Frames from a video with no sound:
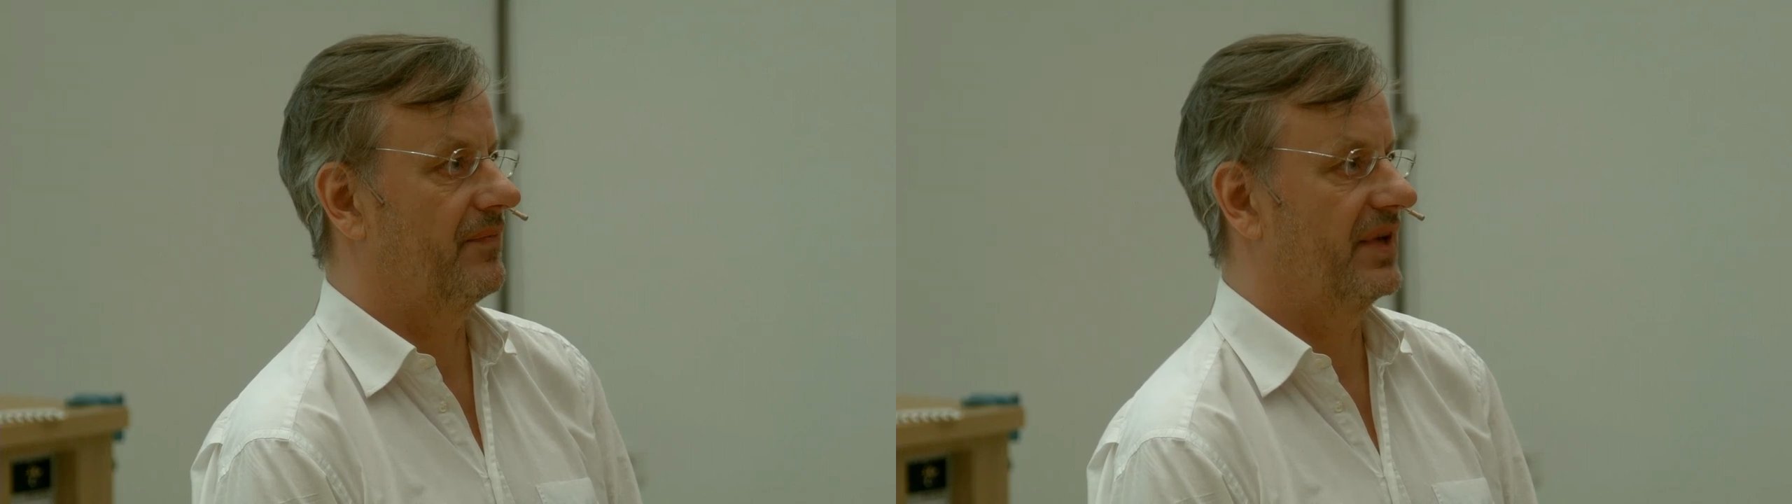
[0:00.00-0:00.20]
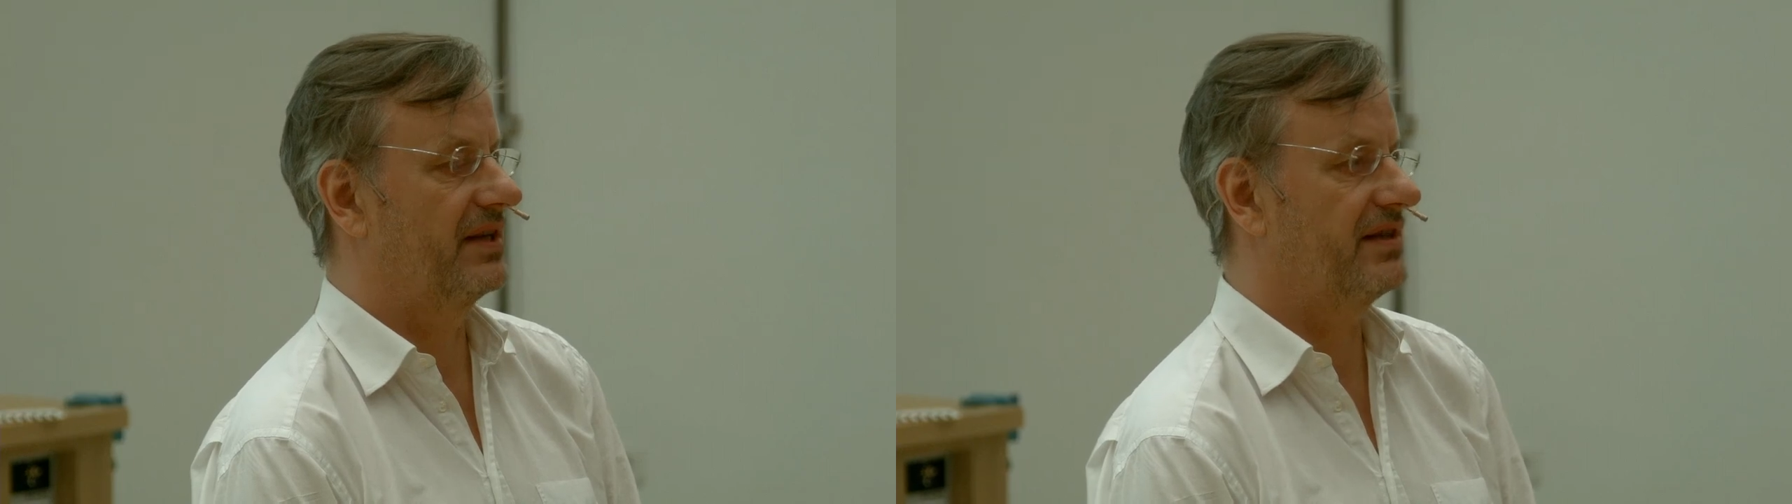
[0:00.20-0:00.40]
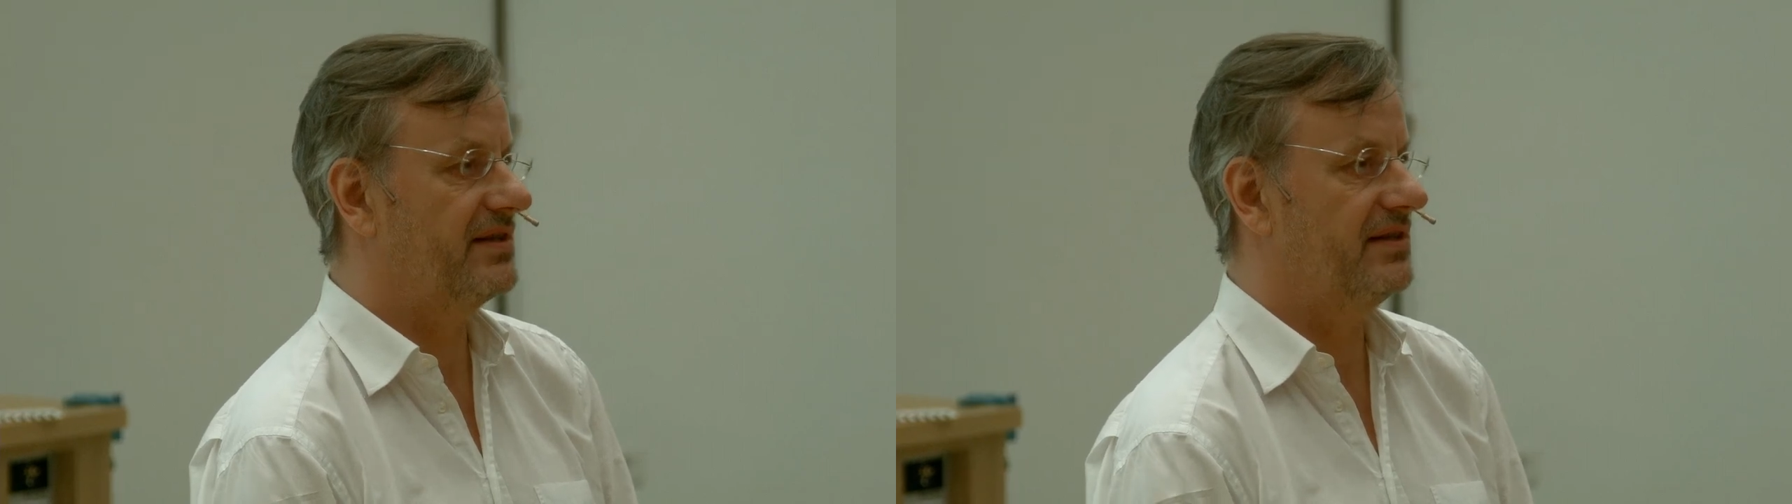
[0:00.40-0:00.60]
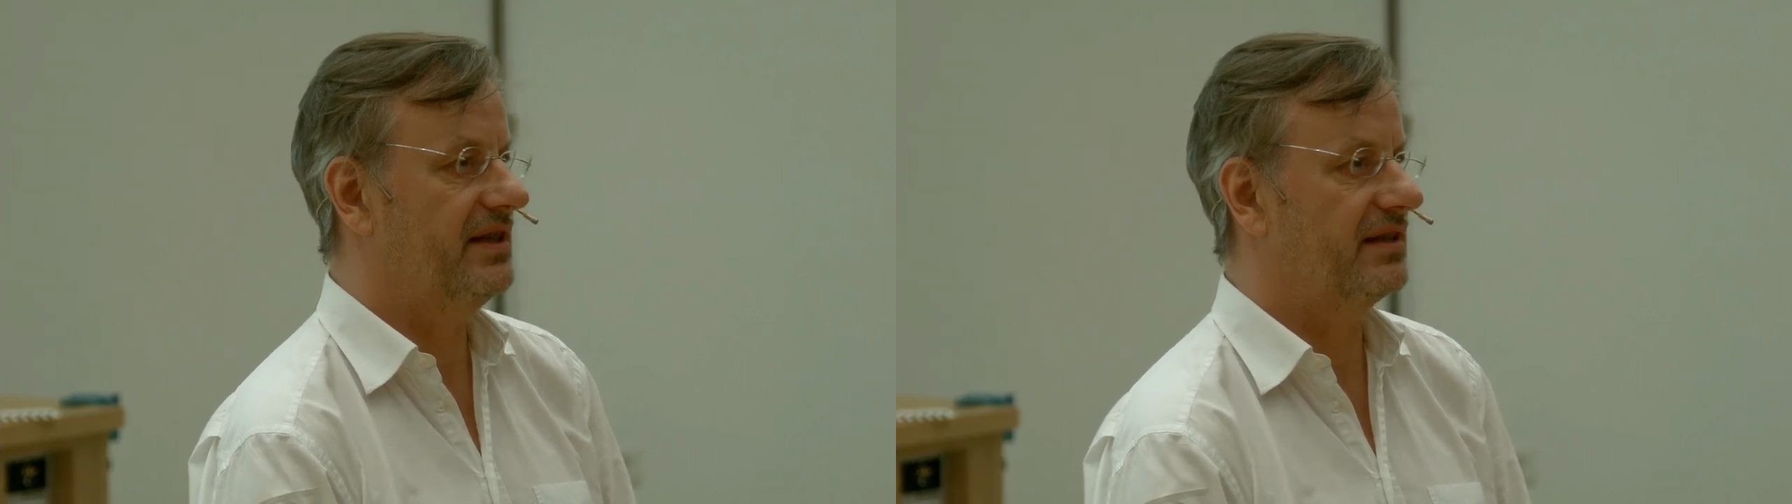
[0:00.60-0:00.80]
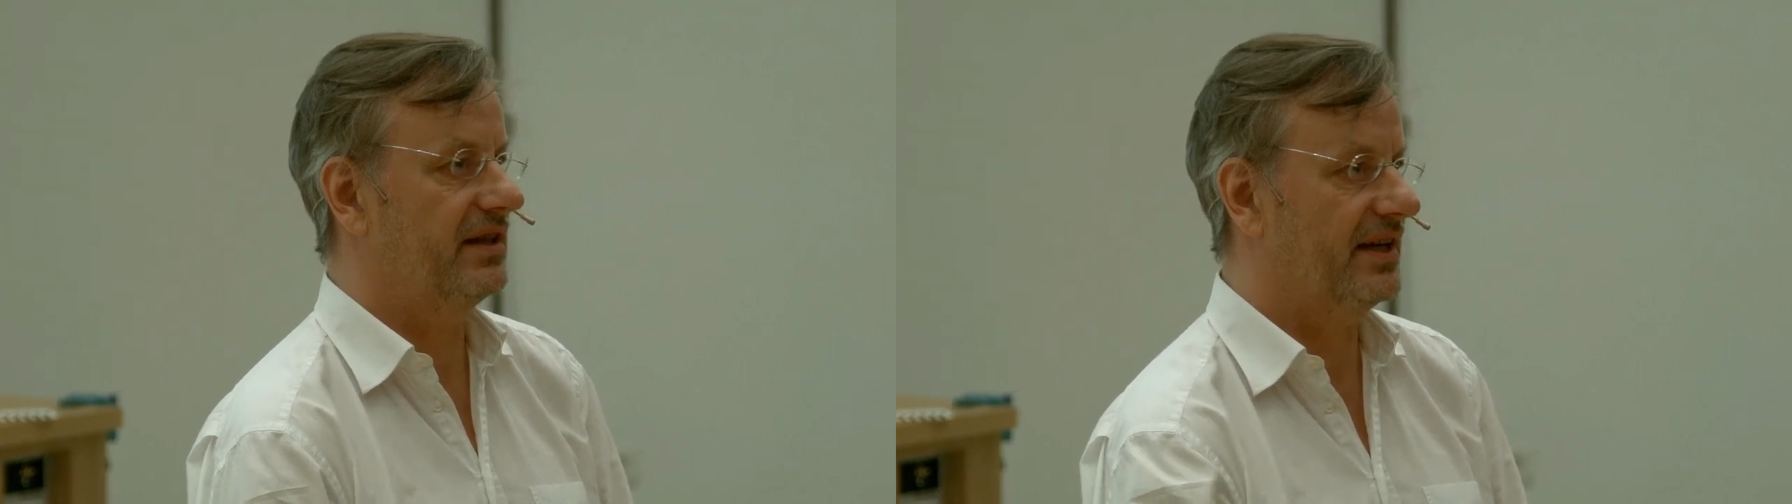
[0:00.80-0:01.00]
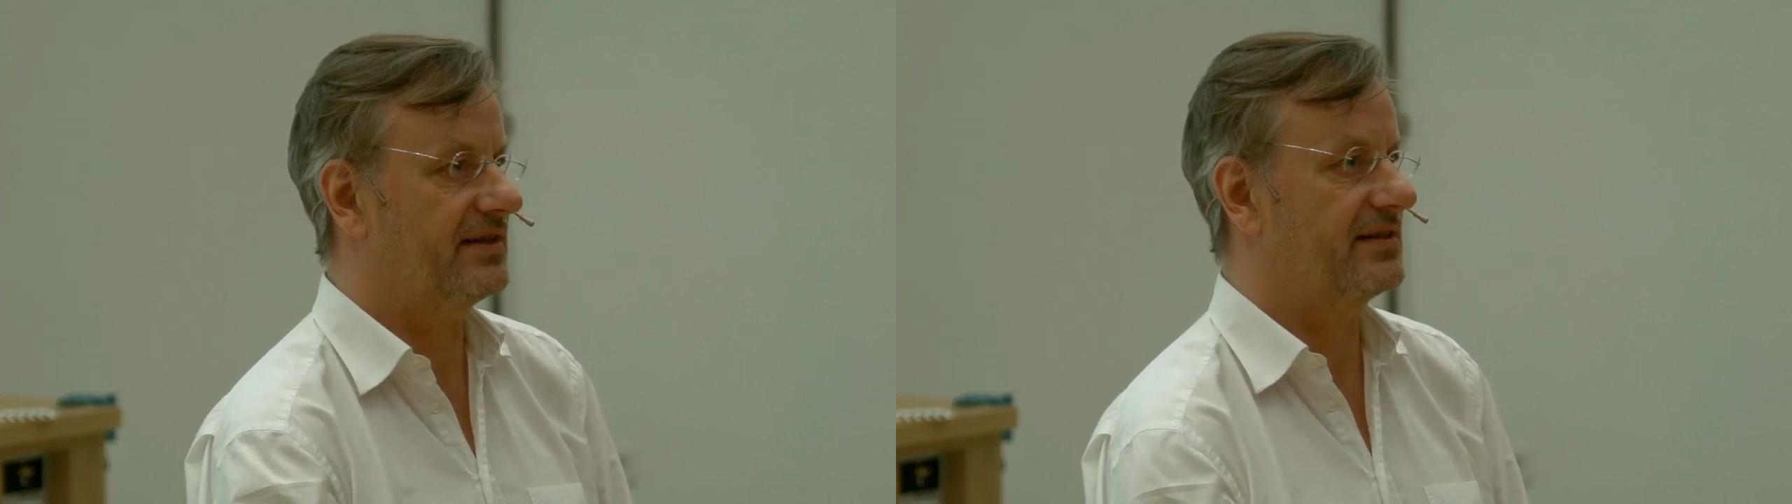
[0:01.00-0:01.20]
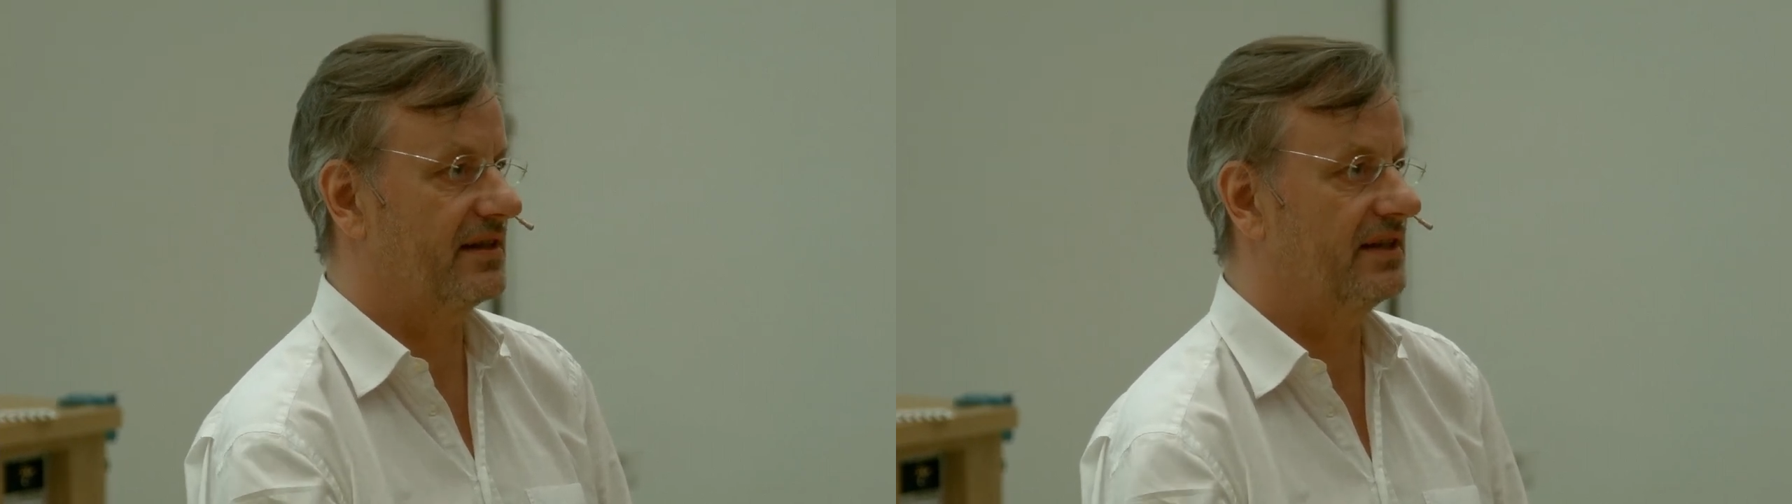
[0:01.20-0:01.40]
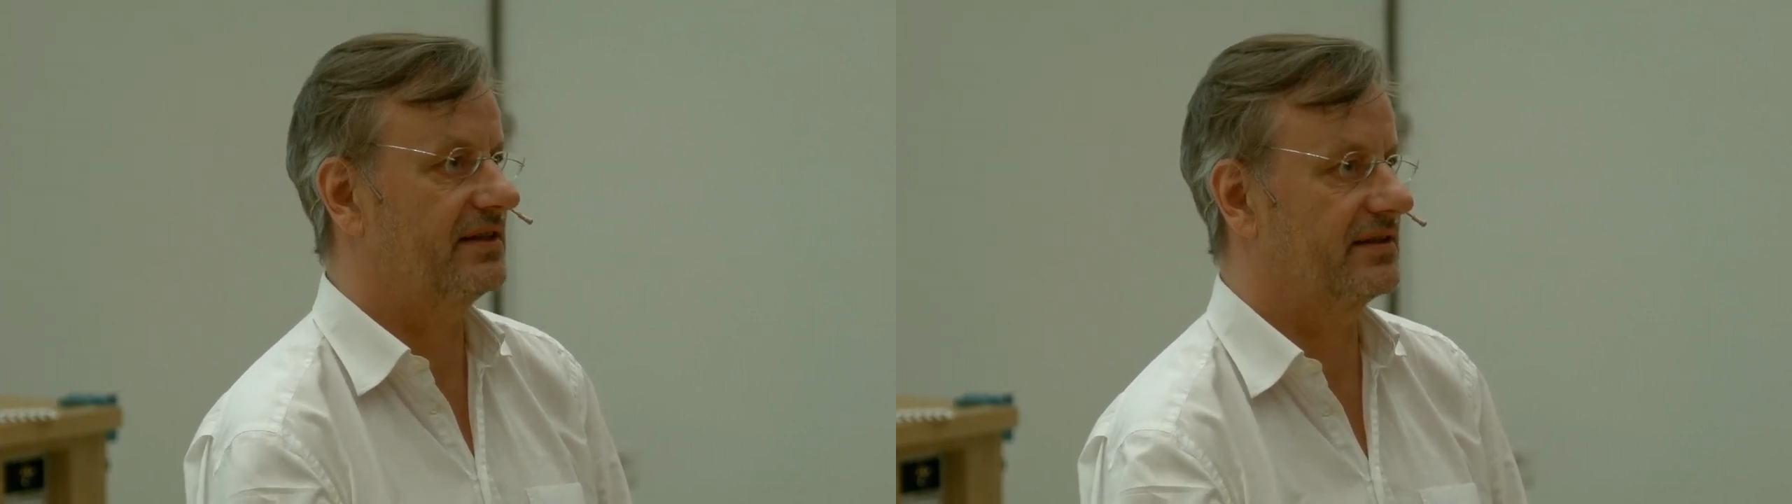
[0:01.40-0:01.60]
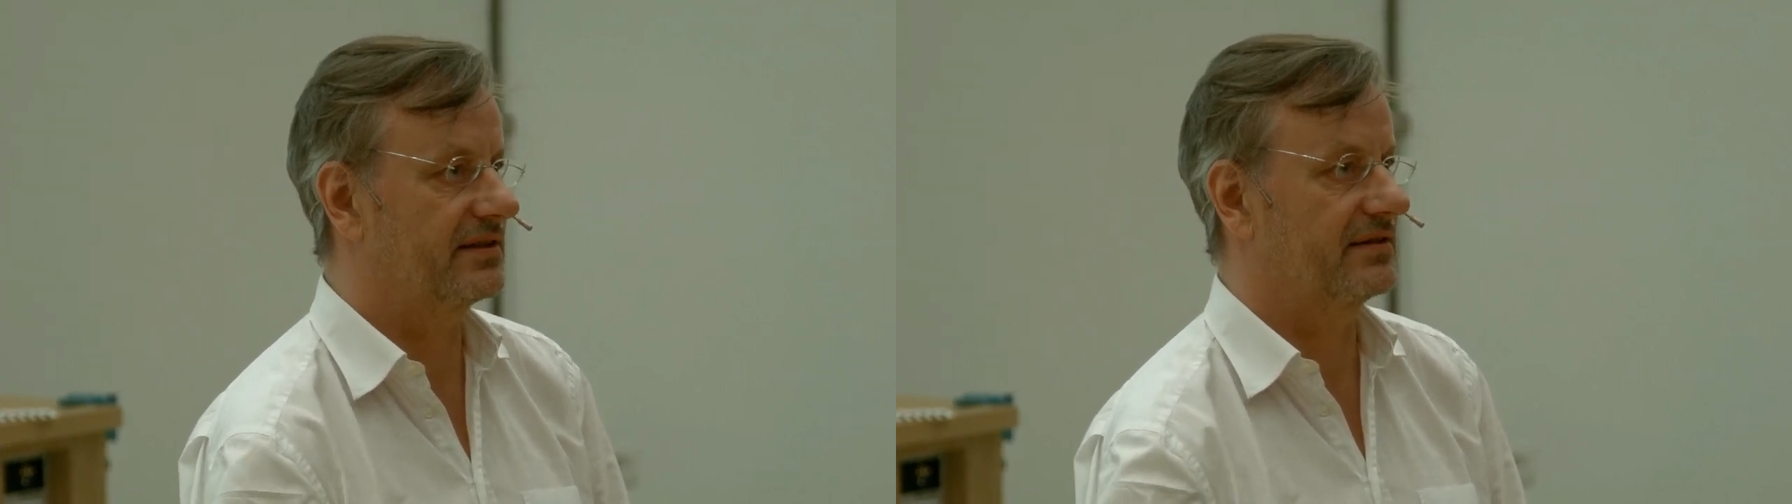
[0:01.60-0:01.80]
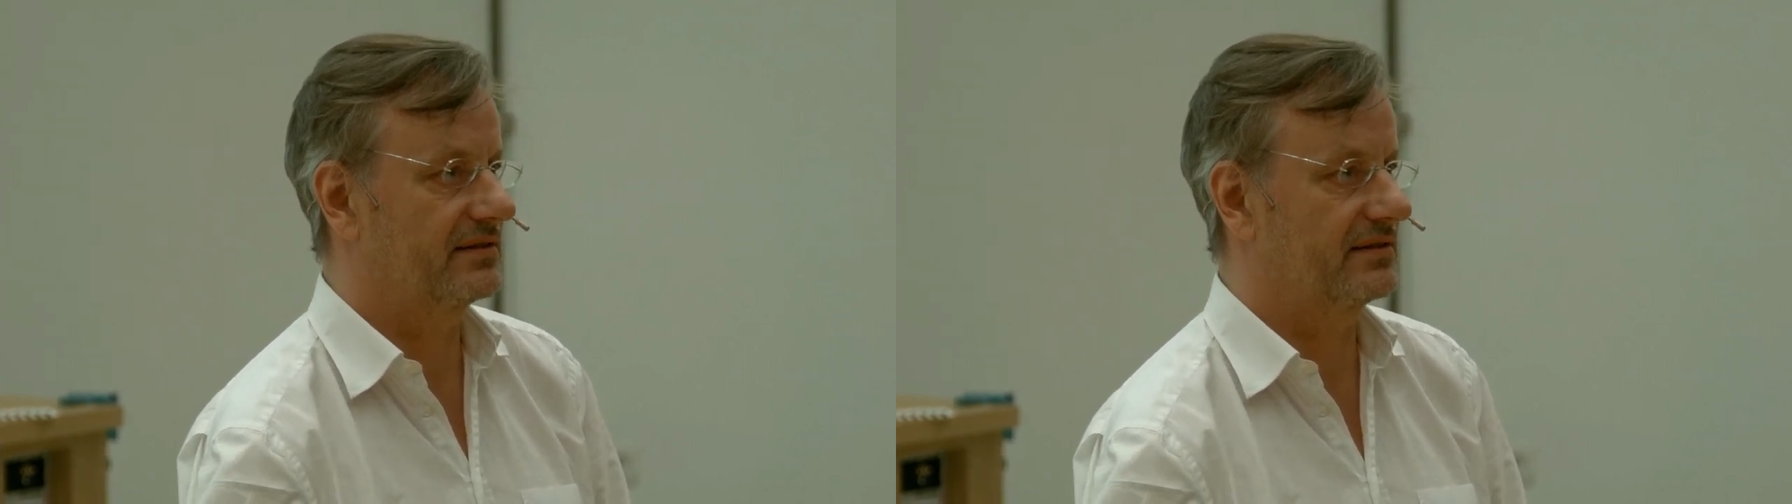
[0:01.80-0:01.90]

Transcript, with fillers: And this means exercises